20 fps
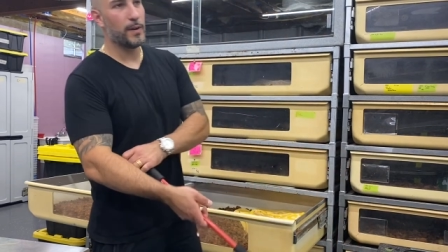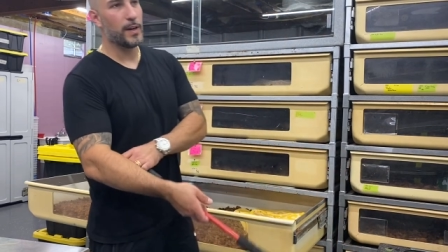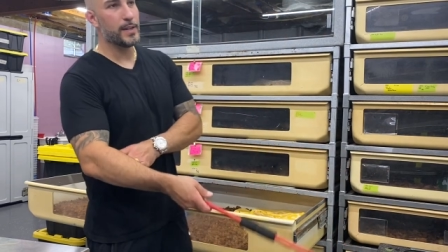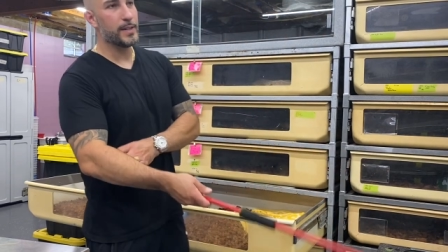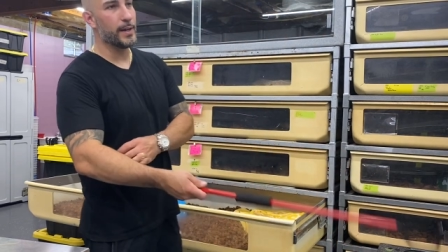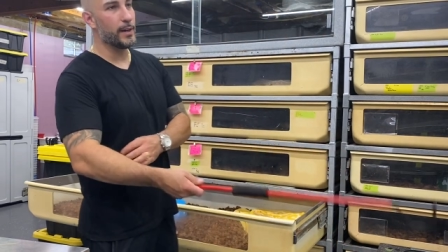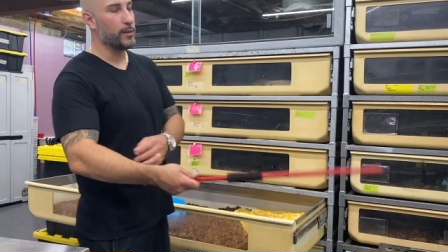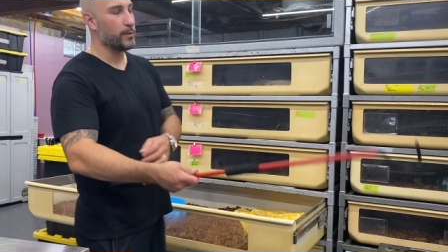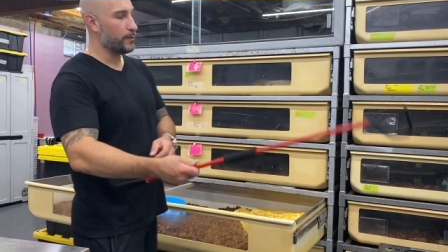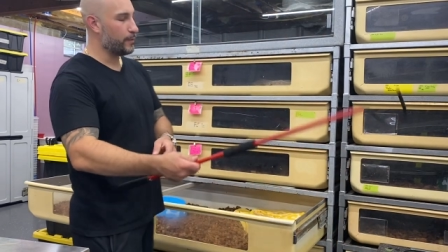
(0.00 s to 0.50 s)

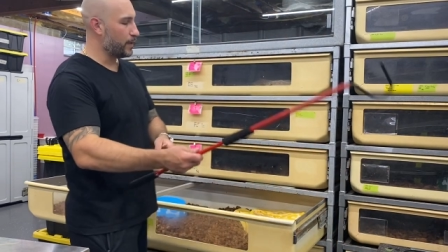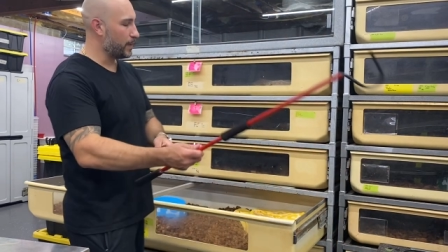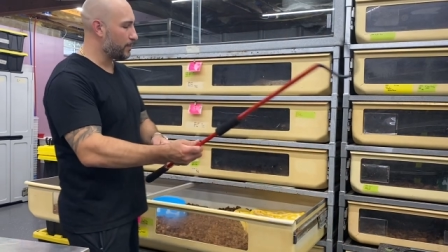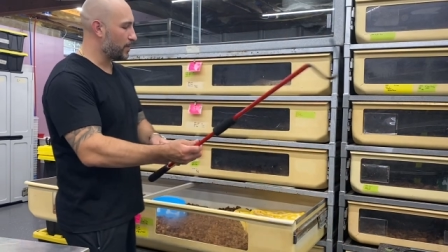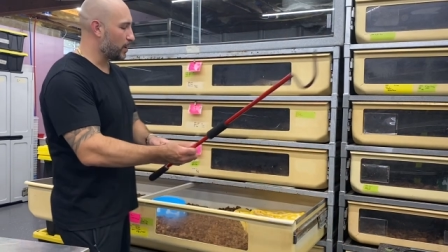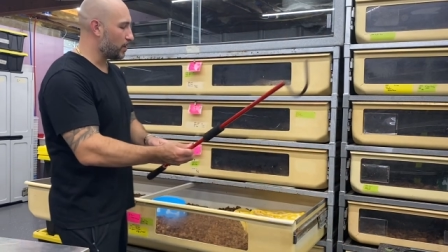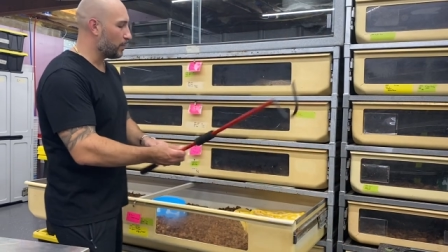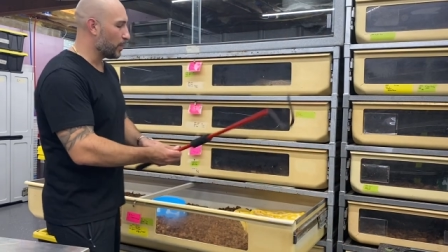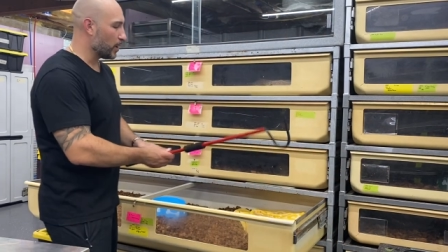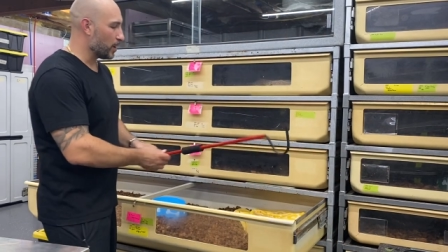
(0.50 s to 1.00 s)
adult
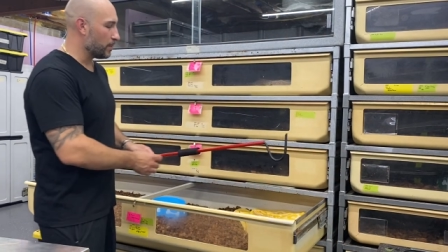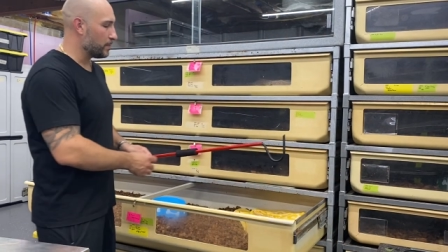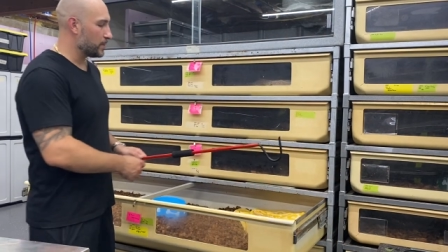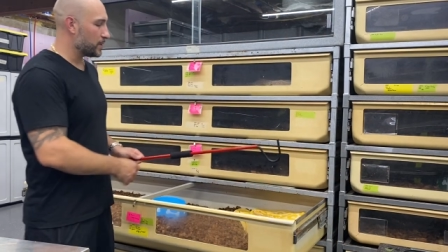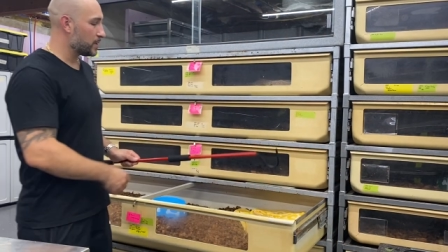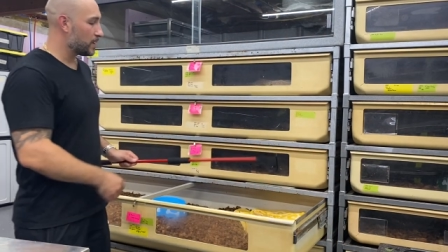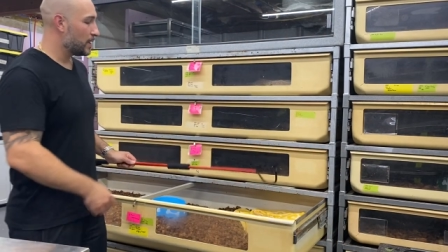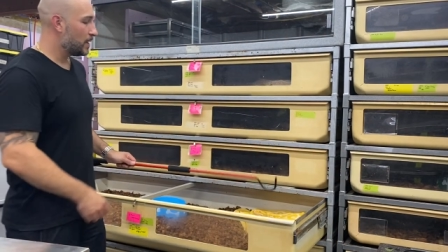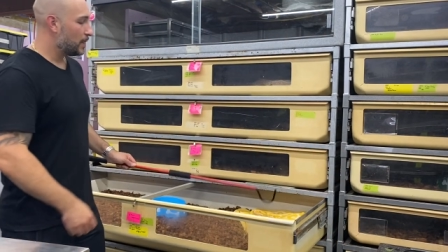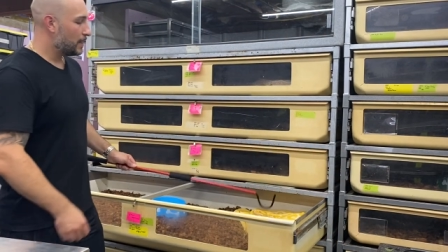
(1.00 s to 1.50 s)
female
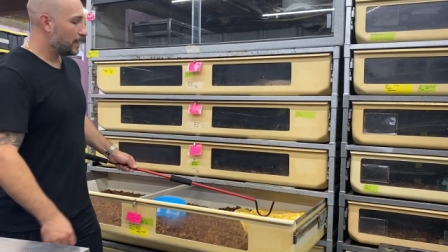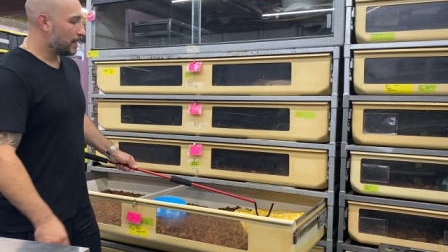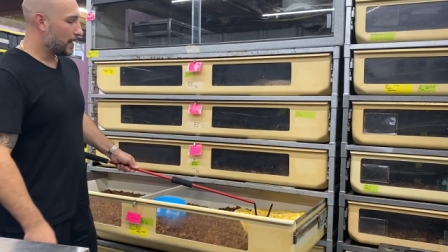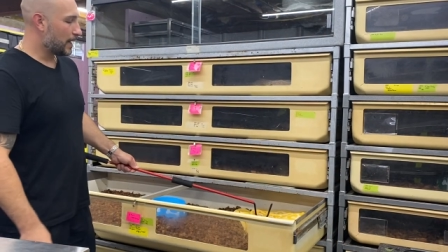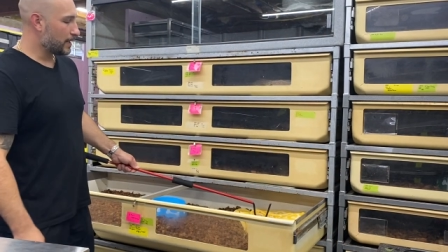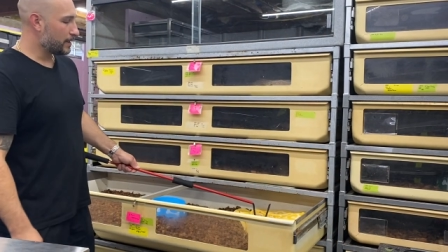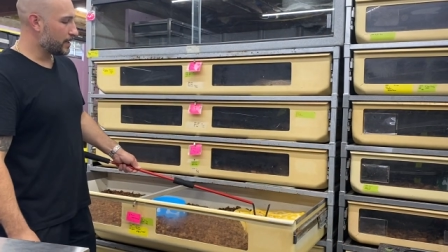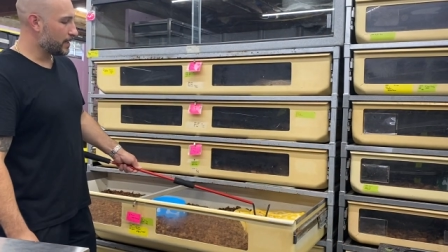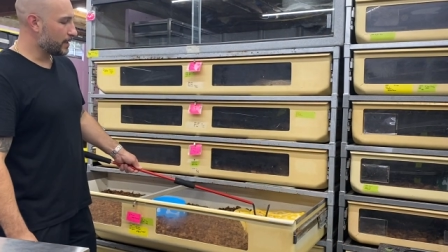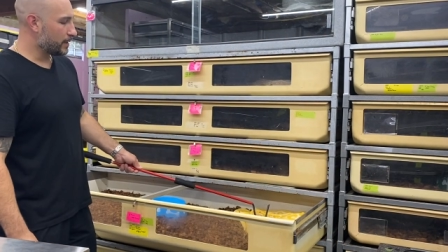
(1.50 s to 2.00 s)
burms.
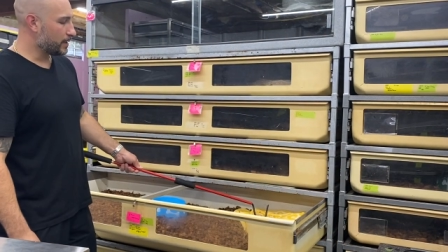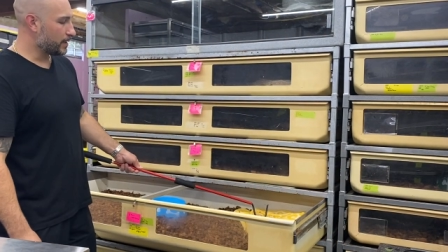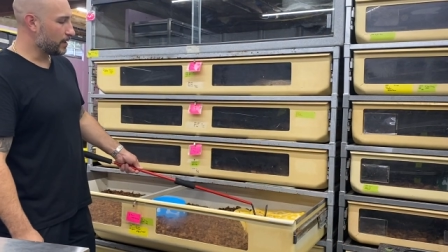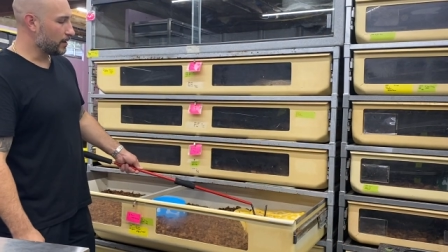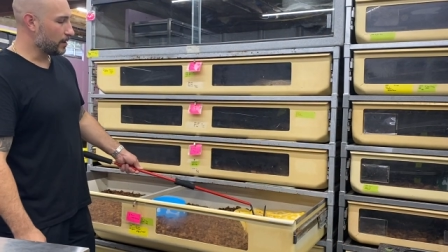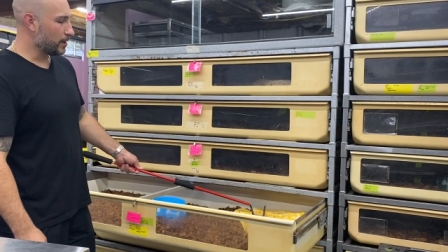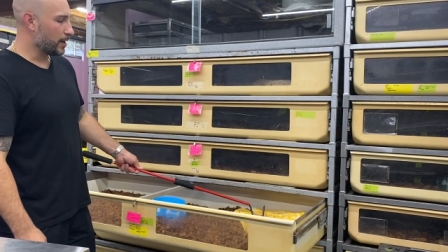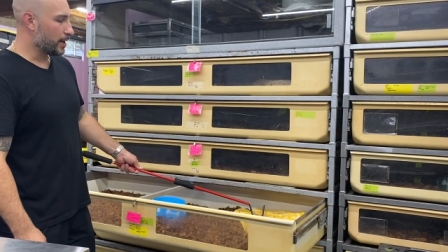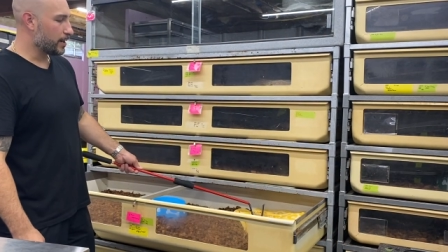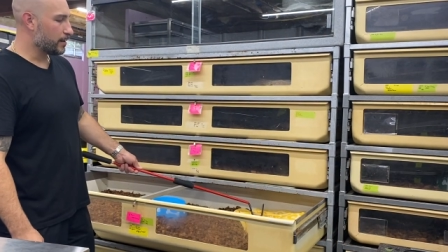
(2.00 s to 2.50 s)
I think that a
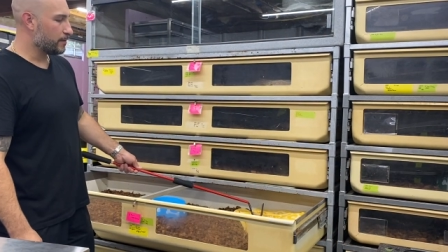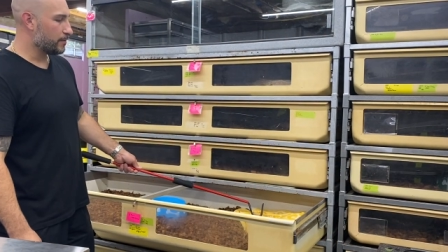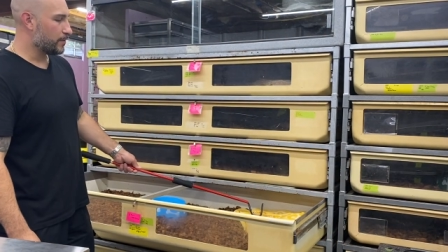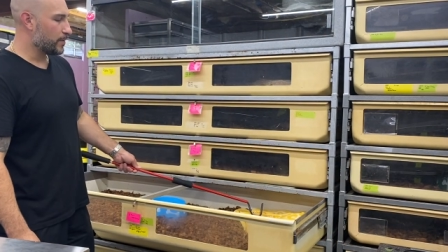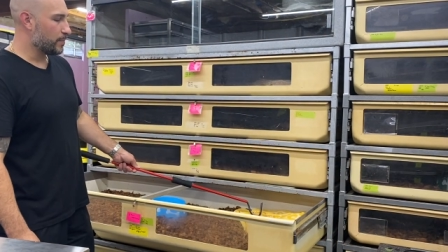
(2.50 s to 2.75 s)
lot of